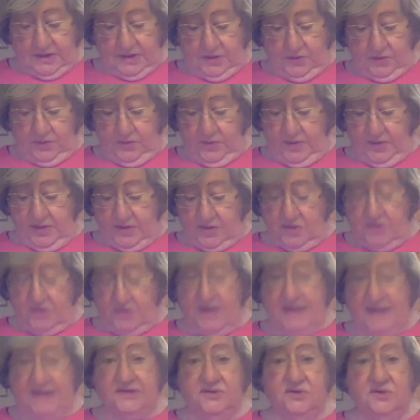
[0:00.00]
We were
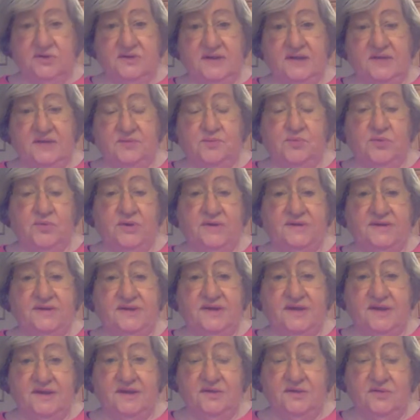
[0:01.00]
collected at
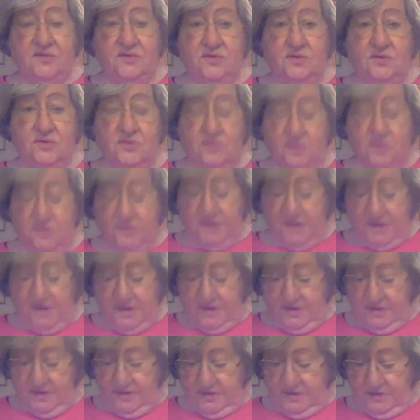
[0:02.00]
Poitiers, the local town,
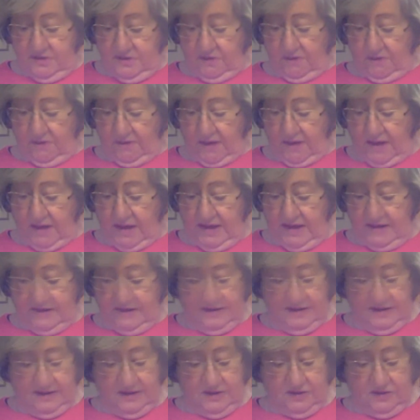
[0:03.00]
and
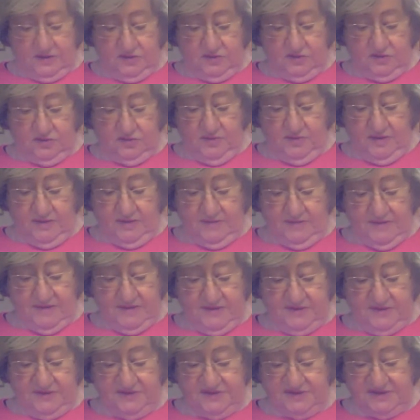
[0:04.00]
taken to my
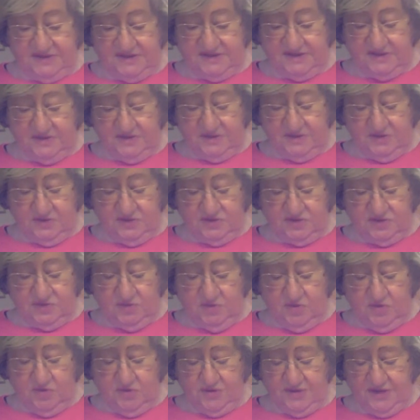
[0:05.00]
mother's
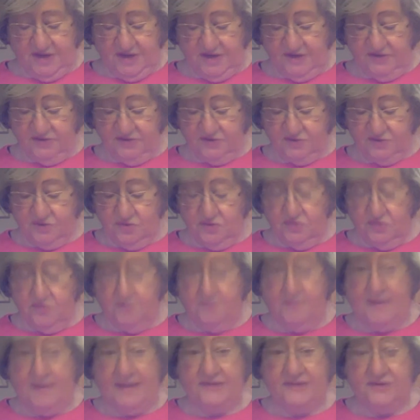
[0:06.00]
small town called
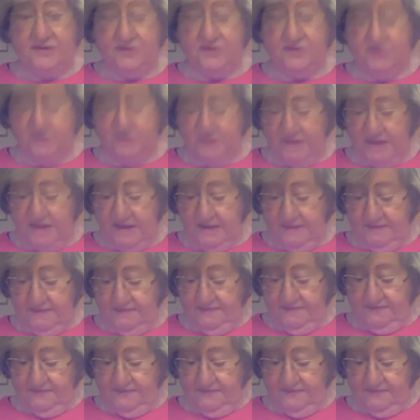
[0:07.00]
Parthenay.